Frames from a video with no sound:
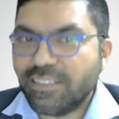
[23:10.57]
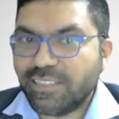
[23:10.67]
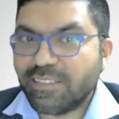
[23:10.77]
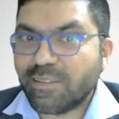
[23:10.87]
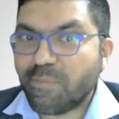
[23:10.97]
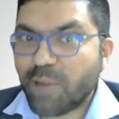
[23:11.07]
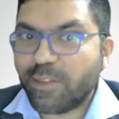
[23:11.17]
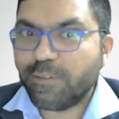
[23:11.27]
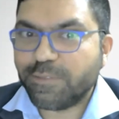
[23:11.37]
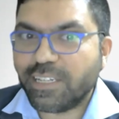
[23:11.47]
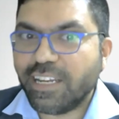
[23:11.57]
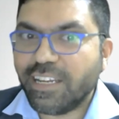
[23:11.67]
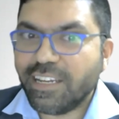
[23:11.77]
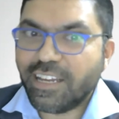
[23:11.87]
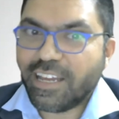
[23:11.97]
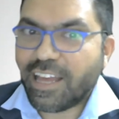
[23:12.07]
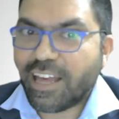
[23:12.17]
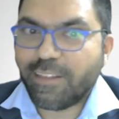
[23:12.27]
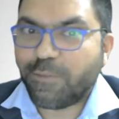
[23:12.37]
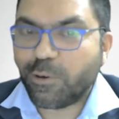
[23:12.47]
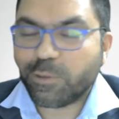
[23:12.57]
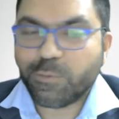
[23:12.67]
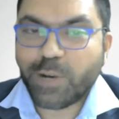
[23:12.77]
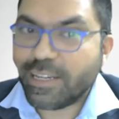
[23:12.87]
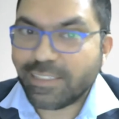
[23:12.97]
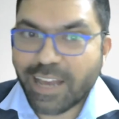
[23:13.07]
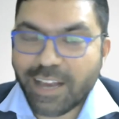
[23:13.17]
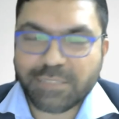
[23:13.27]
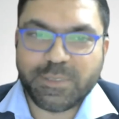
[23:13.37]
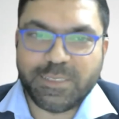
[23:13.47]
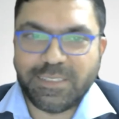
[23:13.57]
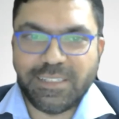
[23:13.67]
She's a mother of three, and the fourth one is a husband.